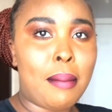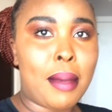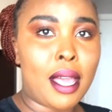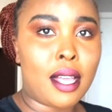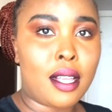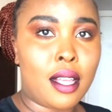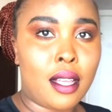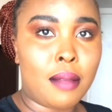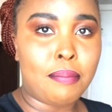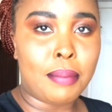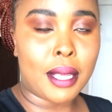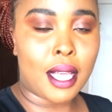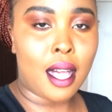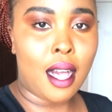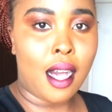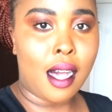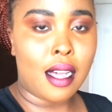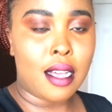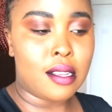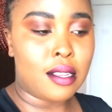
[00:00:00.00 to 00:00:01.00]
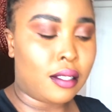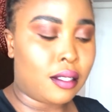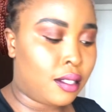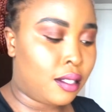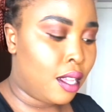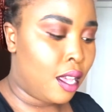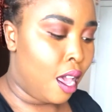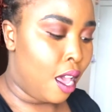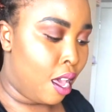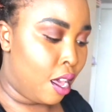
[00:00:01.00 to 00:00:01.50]
makeup
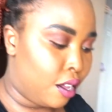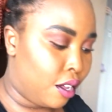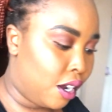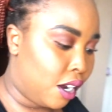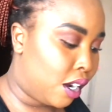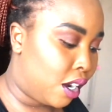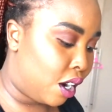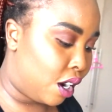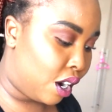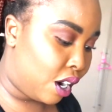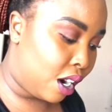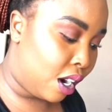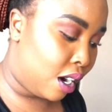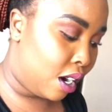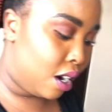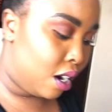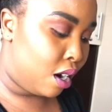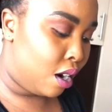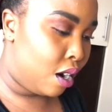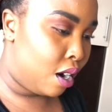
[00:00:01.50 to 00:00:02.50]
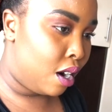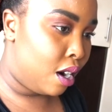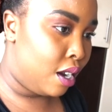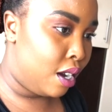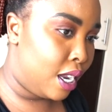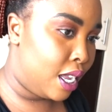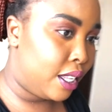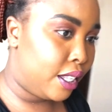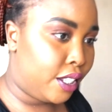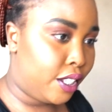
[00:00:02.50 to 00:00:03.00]
because your girl
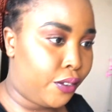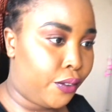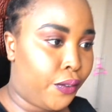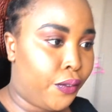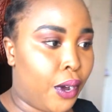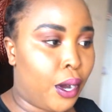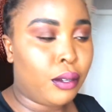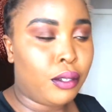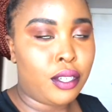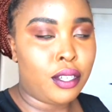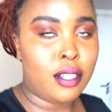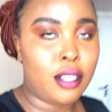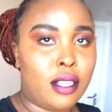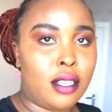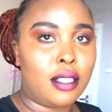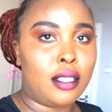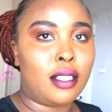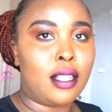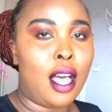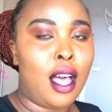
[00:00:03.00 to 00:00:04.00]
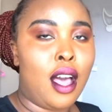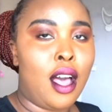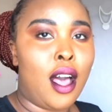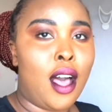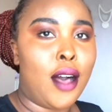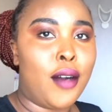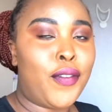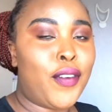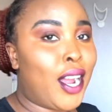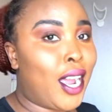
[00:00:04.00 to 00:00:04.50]
needs photos
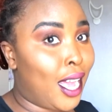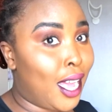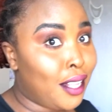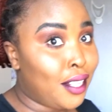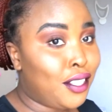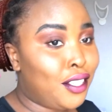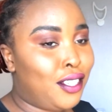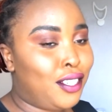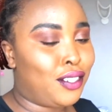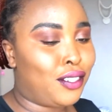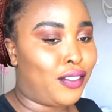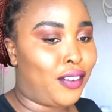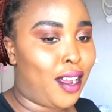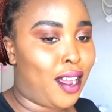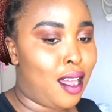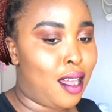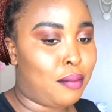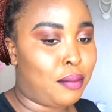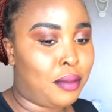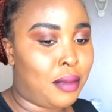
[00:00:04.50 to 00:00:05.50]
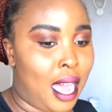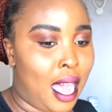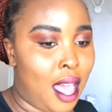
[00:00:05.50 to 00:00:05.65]
for Instagram.